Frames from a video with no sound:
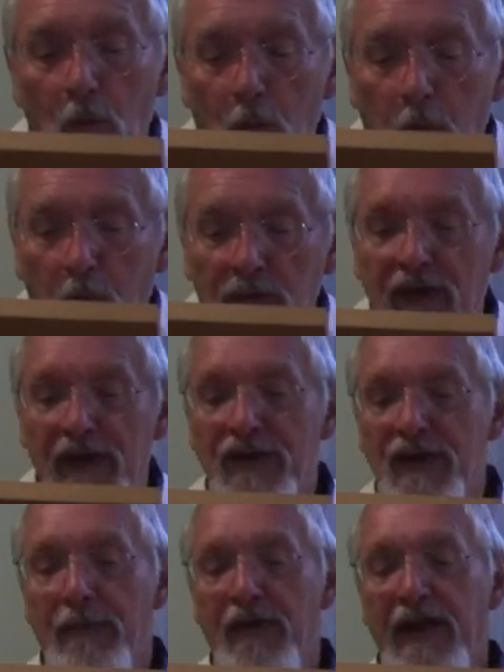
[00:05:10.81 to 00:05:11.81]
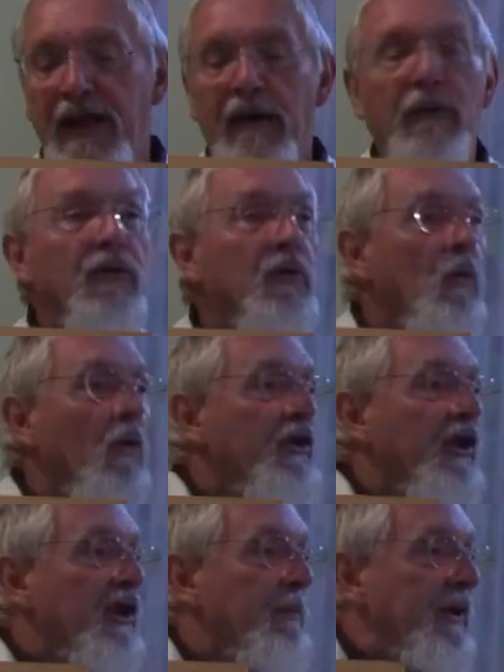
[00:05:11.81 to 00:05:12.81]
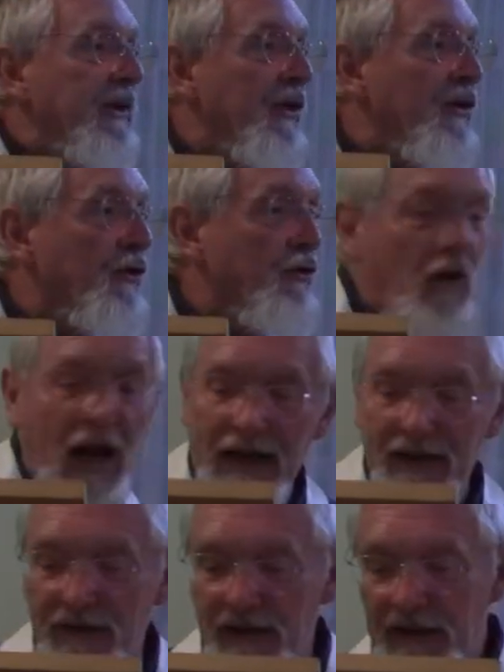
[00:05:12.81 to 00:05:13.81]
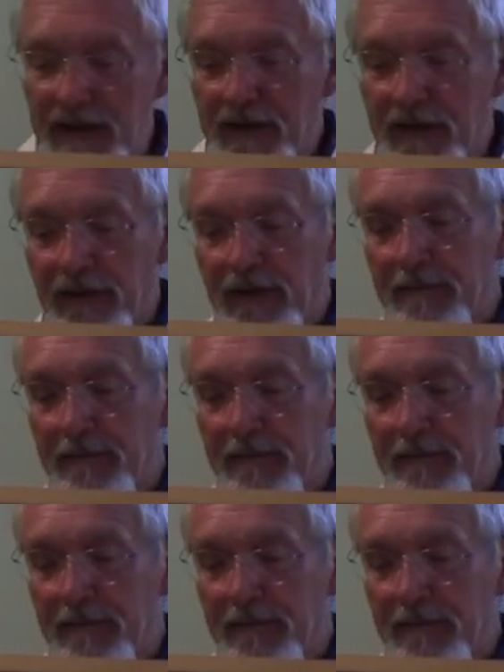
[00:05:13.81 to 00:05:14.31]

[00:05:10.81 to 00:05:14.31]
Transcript: wanting something else, wanting to be distracted,